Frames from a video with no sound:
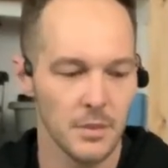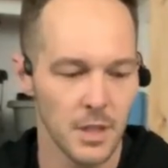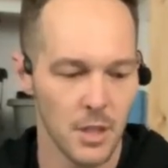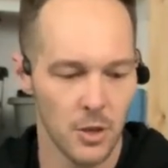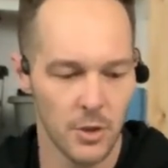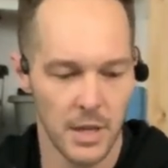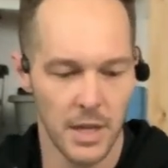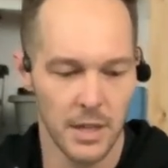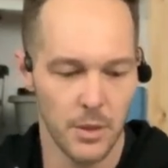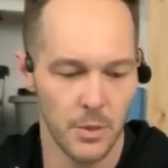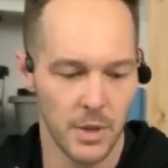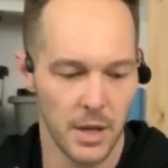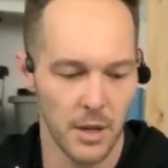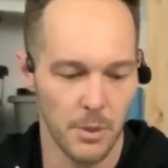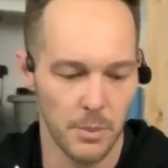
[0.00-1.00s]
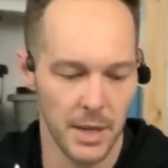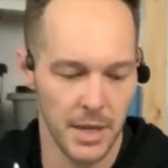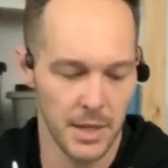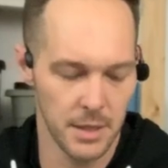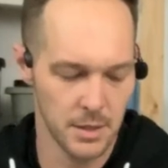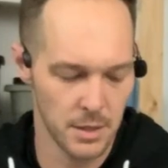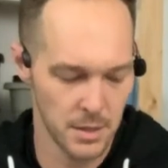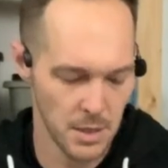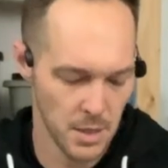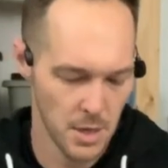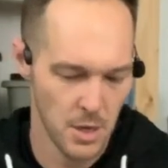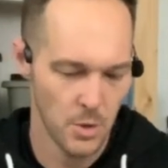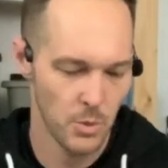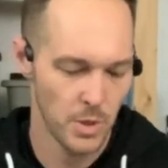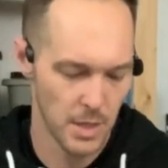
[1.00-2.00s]
Okay, then we got our bands.
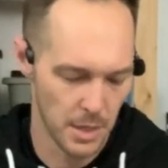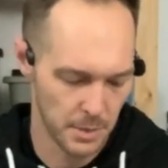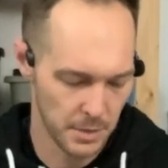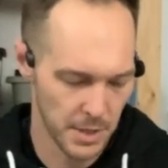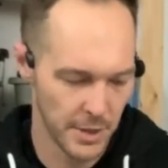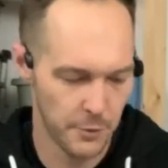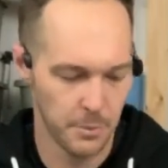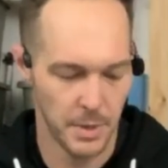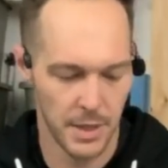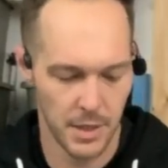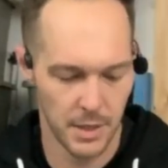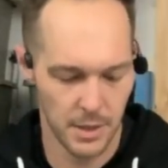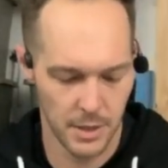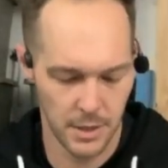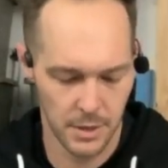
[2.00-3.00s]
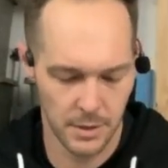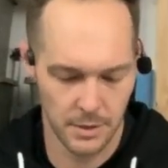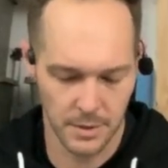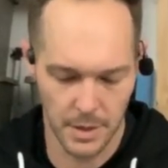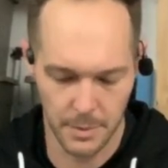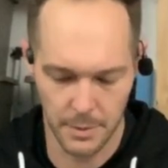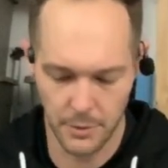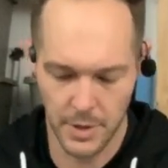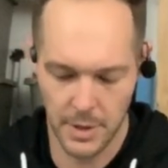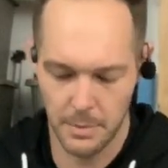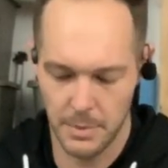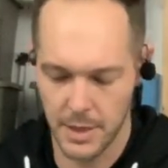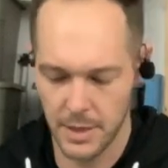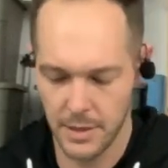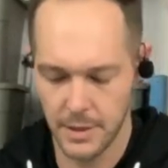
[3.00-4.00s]
We got my left band here, I got my right
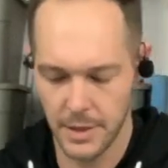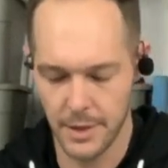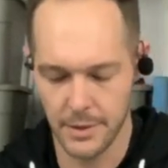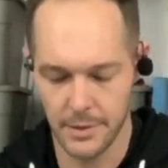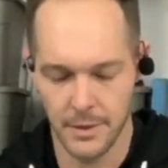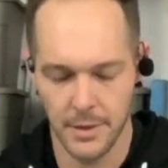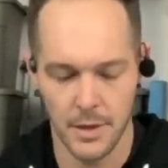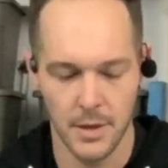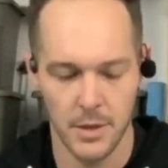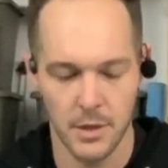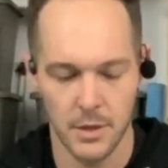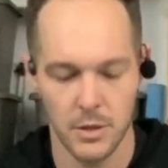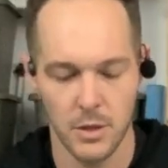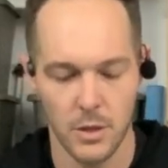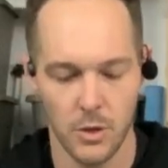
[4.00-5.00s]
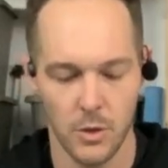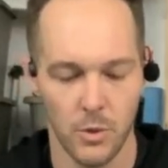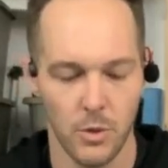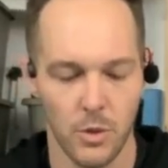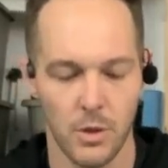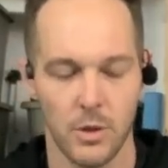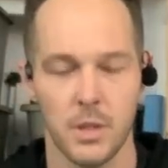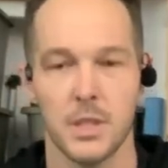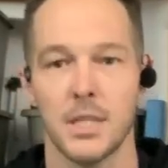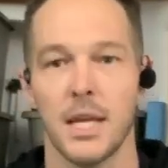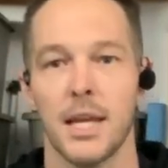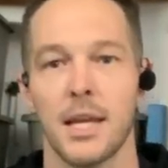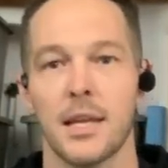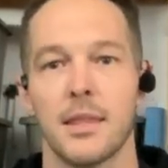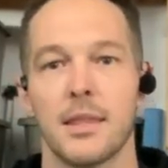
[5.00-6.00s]
band there. So
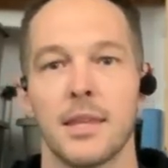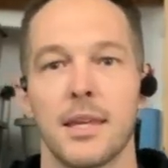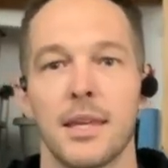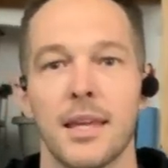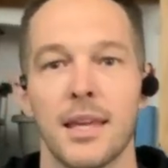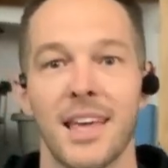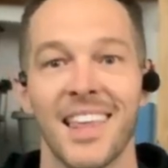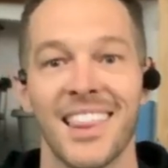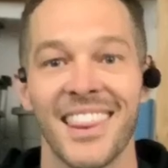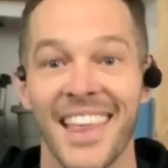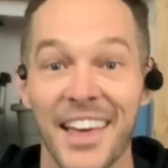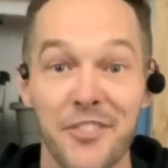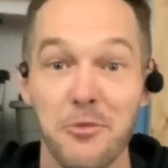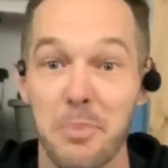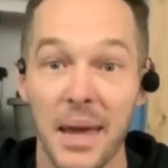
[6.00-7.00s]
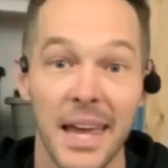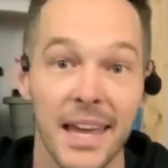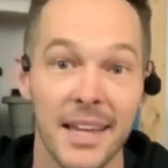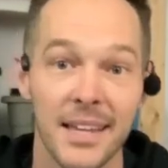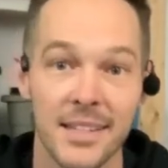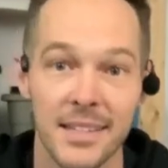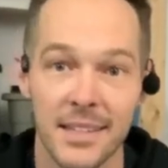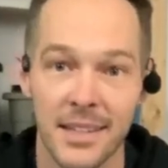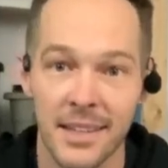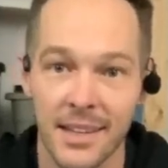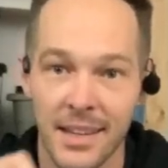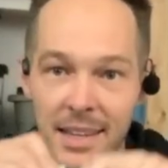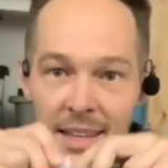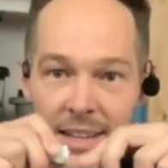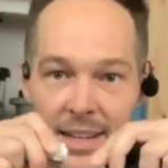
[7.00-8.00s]
take the left band,
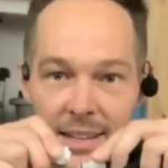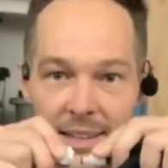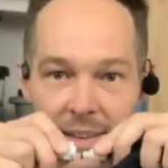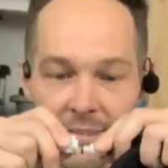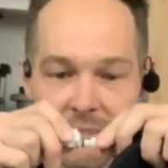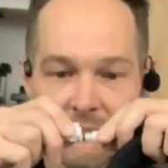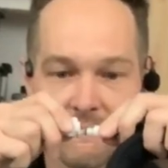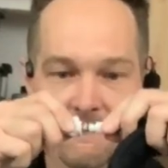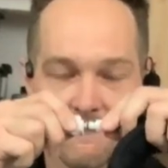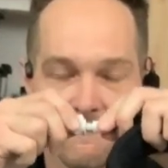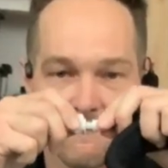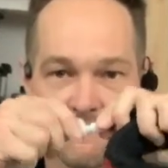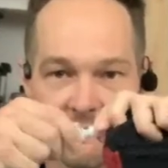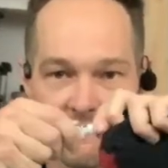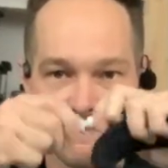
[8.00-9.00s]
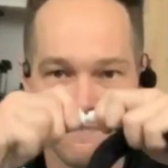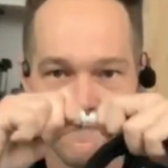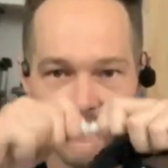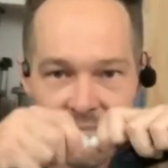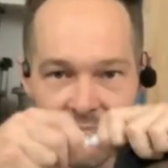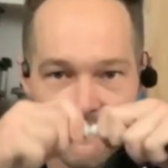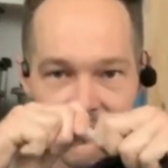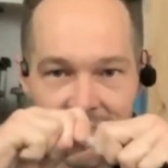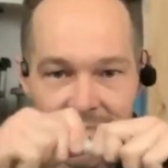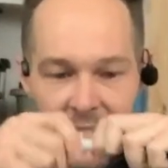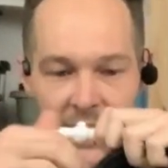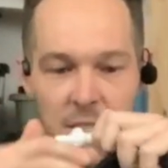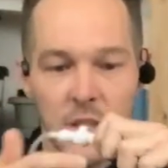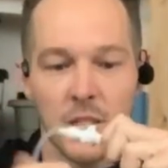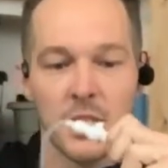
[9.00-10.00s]
connect it
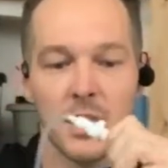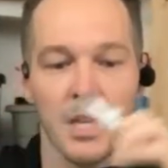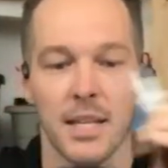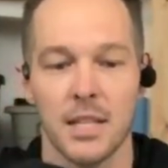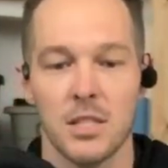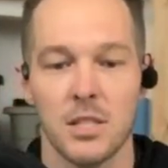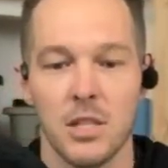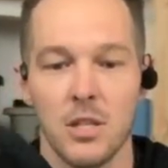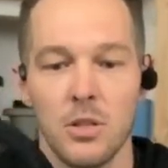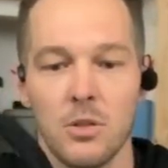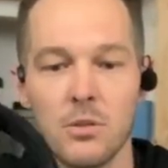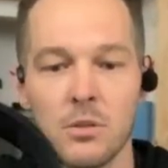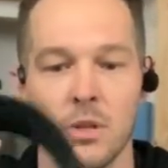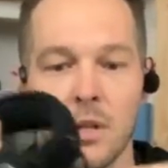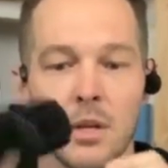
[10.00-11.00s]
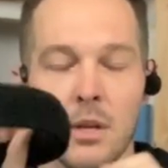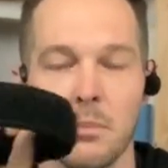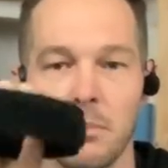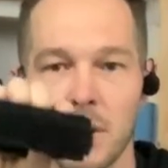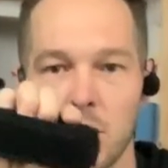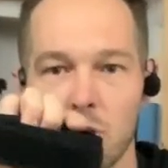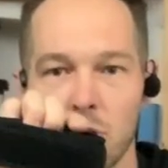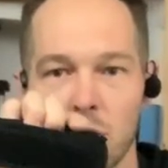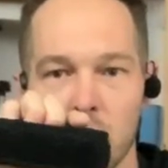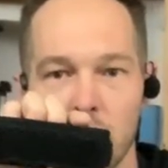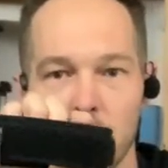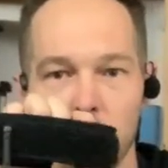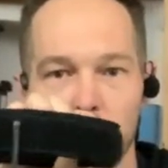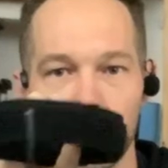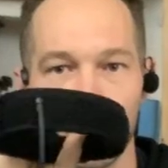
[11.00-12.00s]
just like so. Make sure the
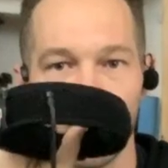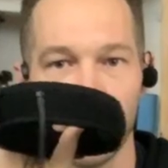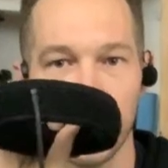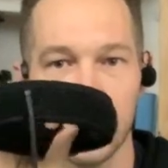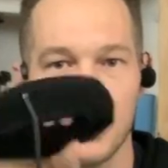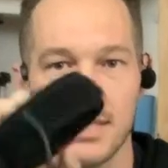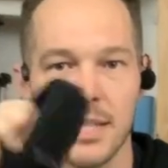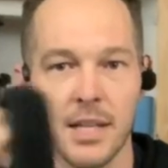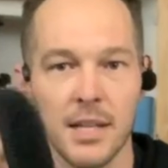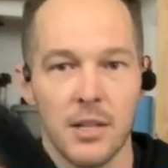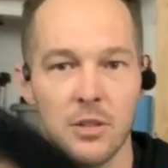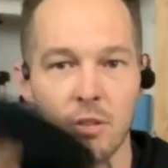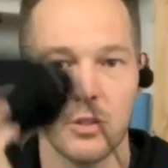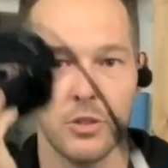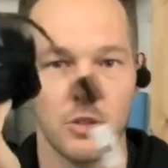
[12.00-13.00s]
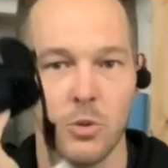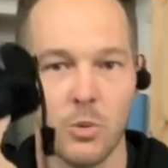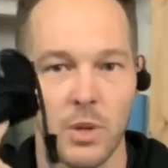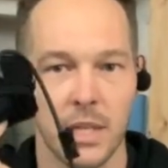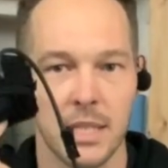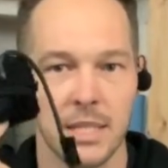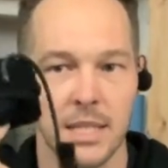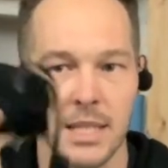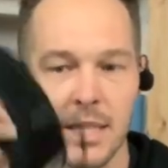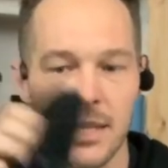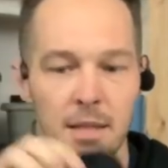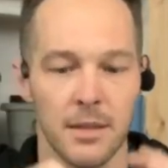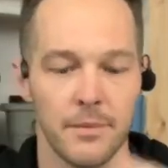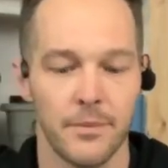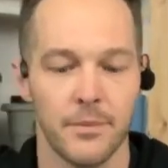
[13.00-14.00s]
tube's pointing down, you don't want it to kink